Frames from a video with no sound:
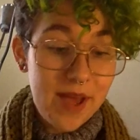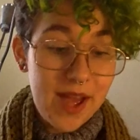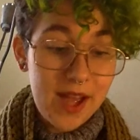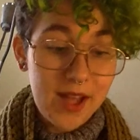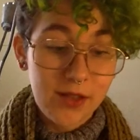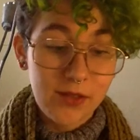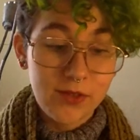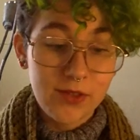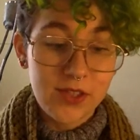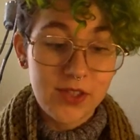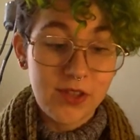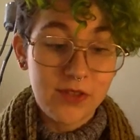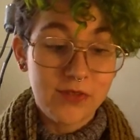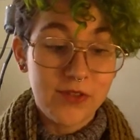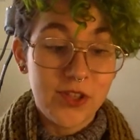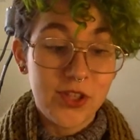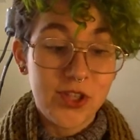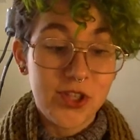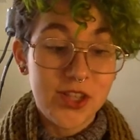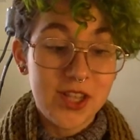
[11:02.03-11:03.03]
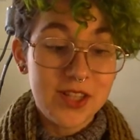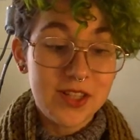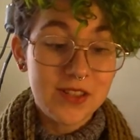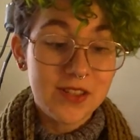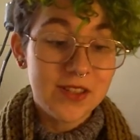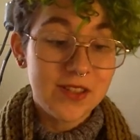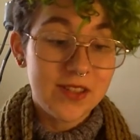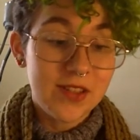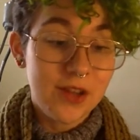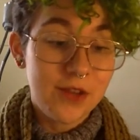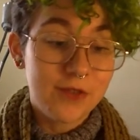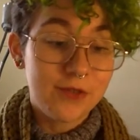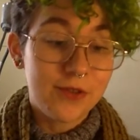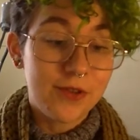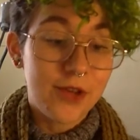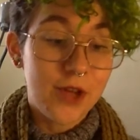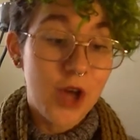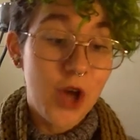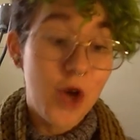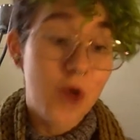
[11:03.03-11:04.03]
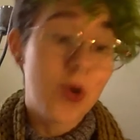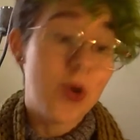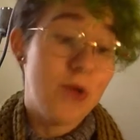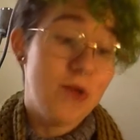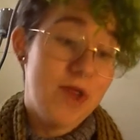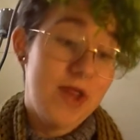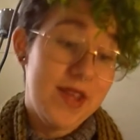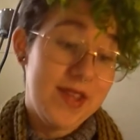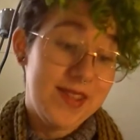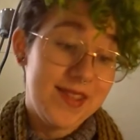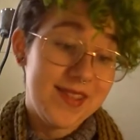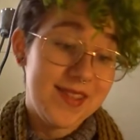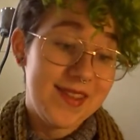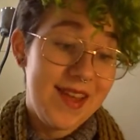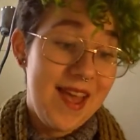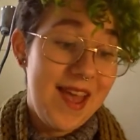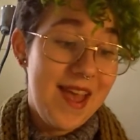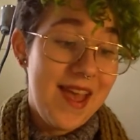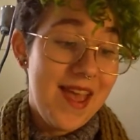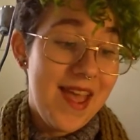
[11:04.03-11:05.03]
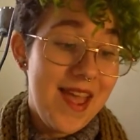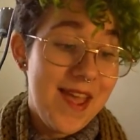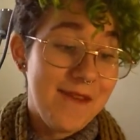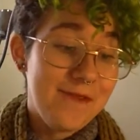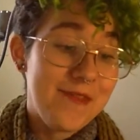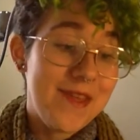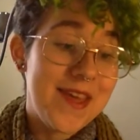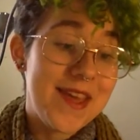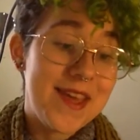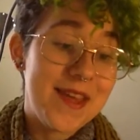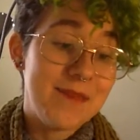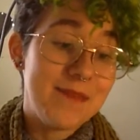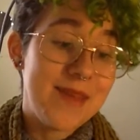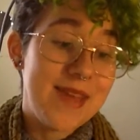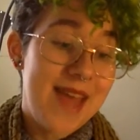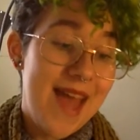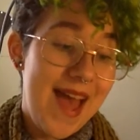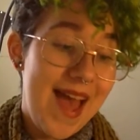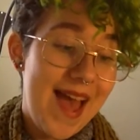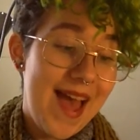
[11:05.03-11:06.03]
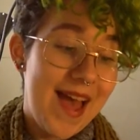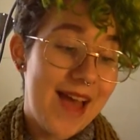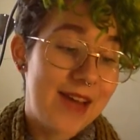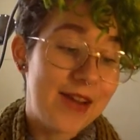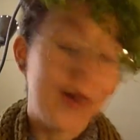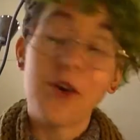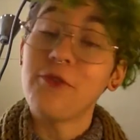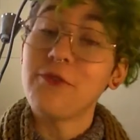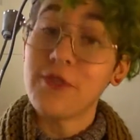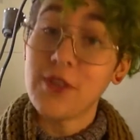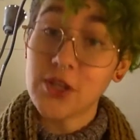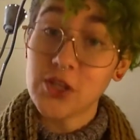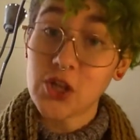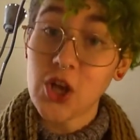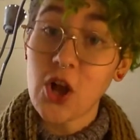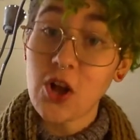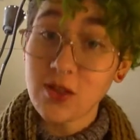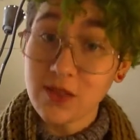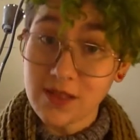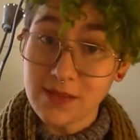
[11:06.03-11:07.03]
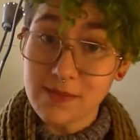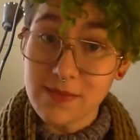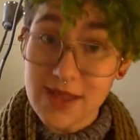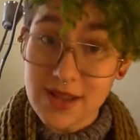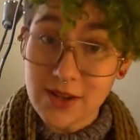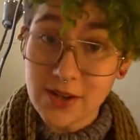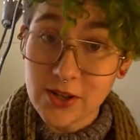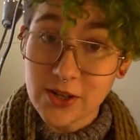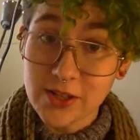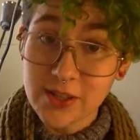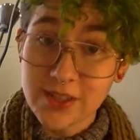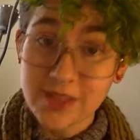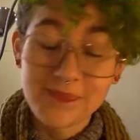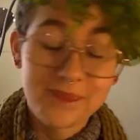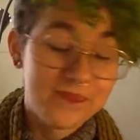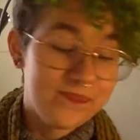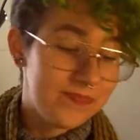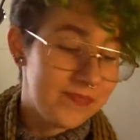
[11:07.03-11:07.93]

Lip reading: pounds of the shells of cocoa nuts if they can be had of the chocolate makers.